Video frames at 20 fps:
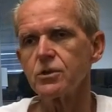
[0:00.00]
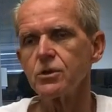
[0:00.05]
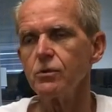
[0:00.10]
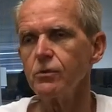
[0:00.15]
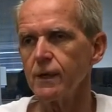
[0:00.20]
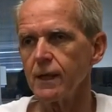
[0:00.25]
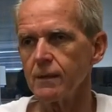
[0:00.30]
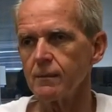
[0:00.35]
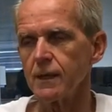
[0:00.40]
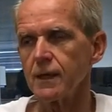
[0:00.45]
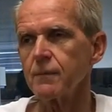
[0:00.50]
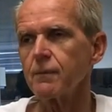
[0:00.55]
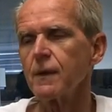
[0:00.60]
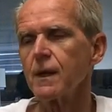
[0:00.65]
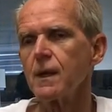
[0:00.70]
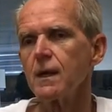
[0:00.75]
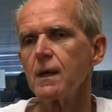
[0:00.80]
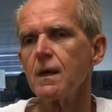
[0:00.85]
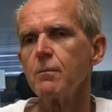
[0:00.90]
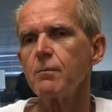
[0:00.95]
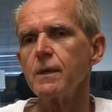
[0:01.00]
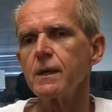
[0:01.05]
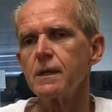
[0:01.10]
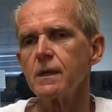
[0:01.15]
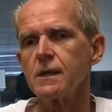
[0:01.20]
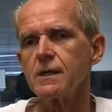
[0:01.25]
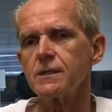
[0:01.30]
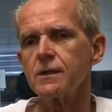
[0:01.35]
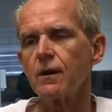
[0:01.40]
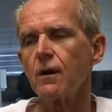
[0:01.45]
you name it,
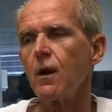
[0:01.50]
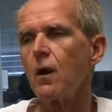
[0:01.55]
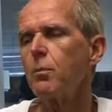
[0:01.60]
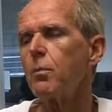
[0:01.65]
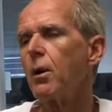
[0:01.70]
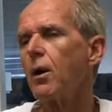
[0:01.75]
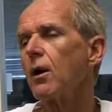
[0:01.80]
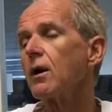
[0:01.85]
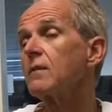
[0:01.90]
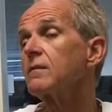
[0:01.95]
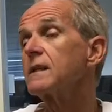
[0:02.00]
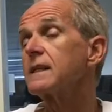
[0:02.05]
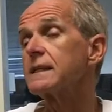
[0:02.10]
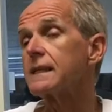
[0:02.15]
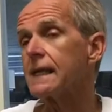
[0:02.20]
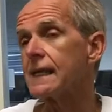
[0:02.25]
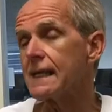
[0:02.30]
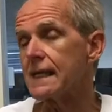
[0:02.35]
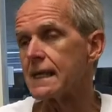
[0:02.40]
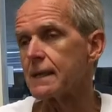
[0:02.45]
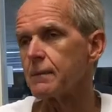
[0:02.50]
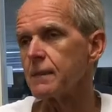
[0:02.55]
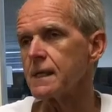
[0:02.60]
because they're all part of a team.